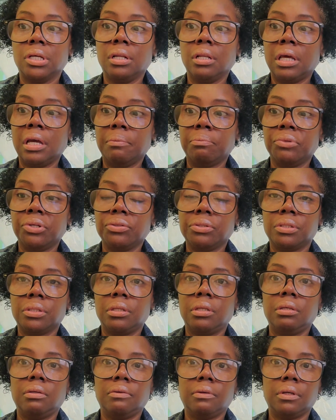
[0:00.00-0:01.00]
I like
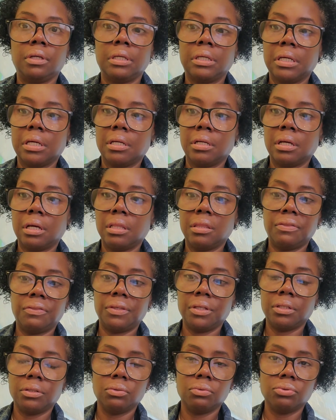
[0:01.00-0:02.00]
Mercy, again, I
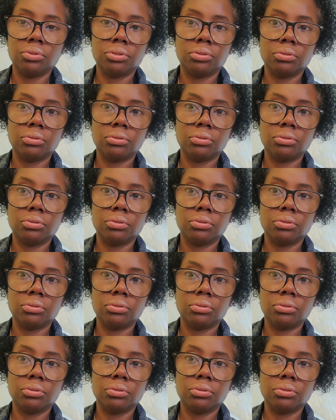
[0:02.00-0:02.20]
think it goes